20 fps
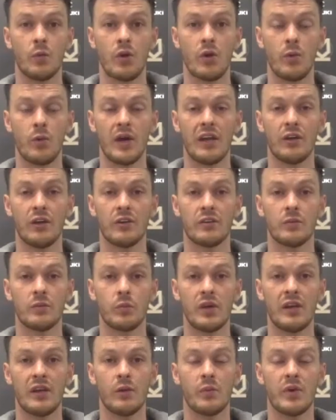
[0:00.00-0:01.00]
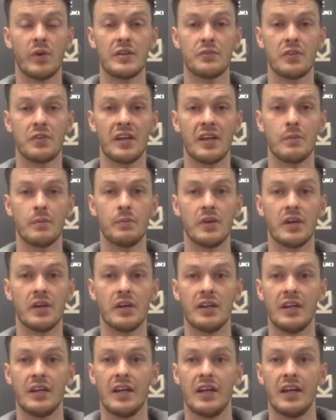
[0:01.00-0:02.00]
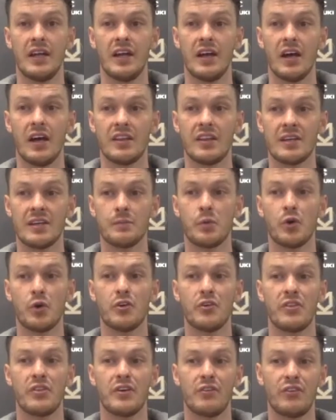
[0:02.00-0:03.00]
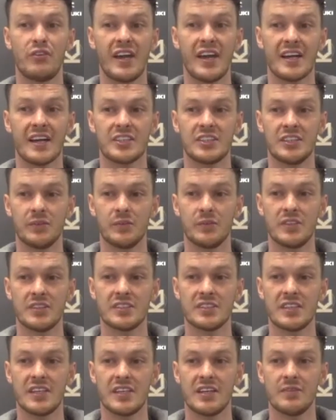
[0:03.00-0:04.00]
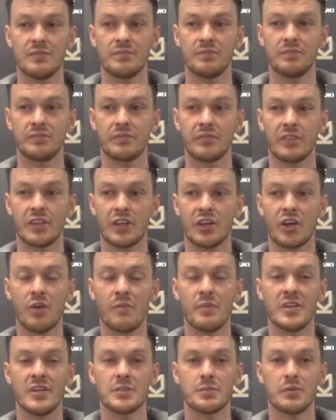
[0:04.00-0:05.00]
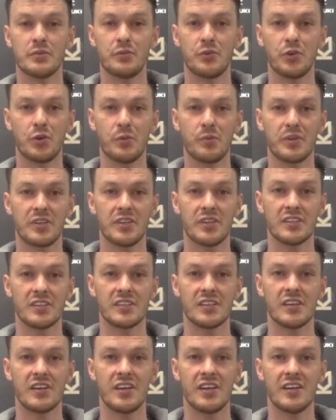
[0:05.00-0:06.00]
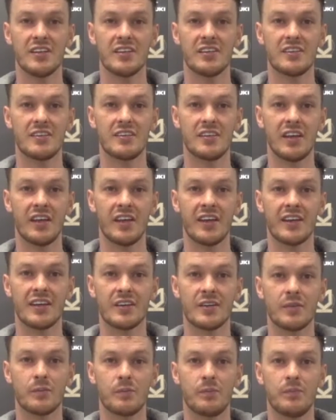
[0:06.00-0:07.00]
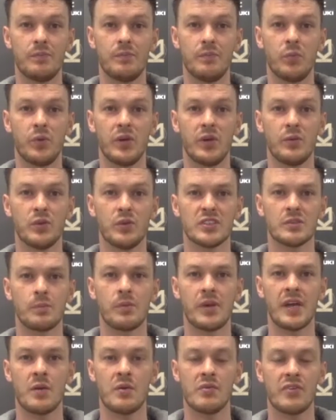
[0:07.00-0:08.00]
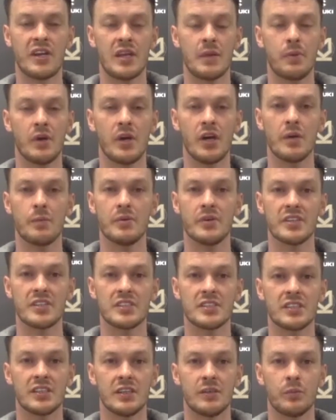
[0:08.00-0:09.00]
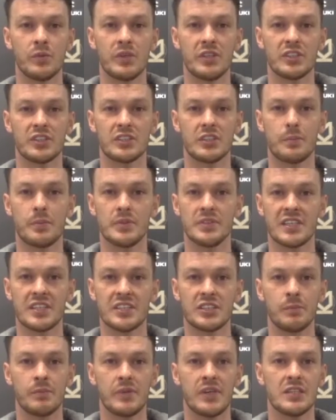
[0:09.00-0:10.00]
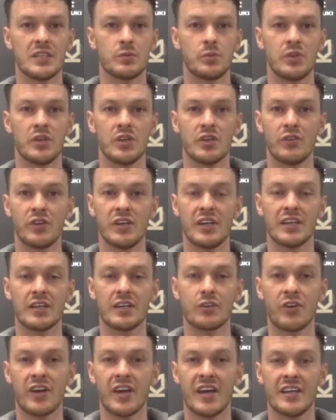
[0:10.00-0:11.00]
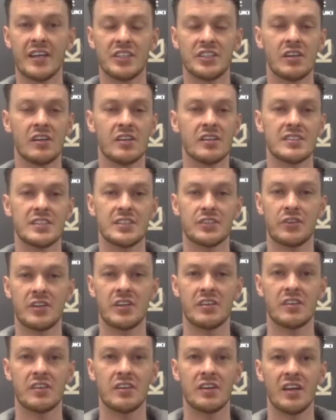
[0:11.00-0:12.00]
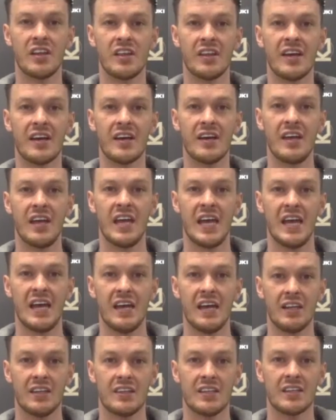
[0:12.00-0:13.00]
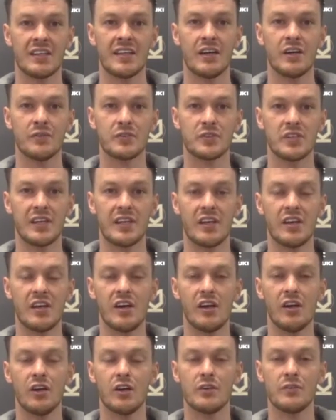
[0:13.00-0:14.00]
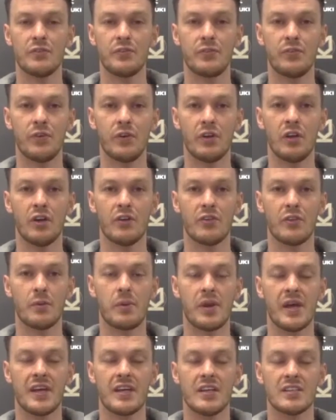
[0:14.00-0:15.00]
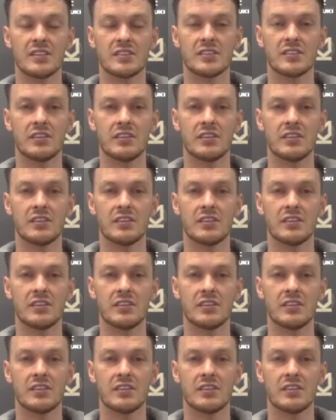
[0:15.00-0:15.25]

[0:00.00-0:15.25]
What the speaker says: We're well on way for that. But I think more of the reaction was the comments before, because I heard like we wasn't playing with any purpose. We're just a possession base. We don't really create any chances or anything like that. And I think that obviously hurt a lot of the players.